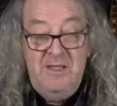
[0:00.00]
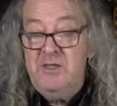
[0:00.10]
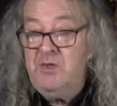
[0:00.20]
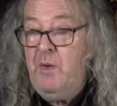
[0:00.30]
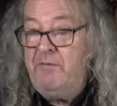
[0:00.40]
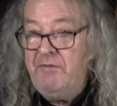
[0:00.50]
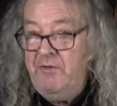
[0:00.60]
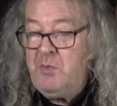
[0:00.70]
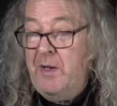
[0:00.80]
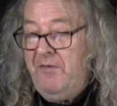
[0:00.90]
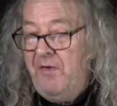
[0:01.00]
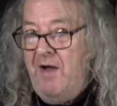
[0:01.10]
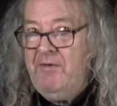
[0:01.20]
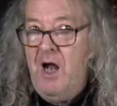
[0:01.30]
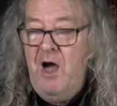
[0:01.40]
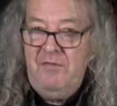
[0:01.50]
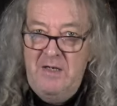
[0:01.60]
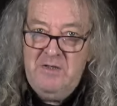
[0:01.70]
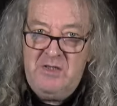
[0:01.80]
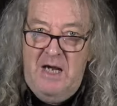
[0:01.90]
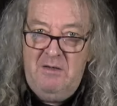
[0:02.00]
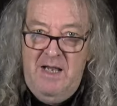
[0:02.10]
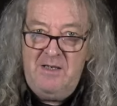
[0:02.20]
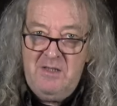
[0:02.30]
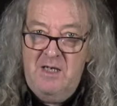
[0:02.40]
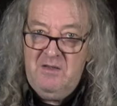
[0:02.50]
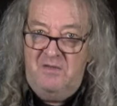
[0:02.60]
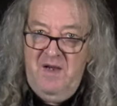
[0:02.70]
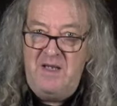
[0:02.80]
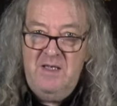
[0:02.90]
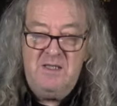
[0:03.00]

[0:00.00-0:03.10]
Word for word: It's twenty-five and a half inch scale length, so it's a Fender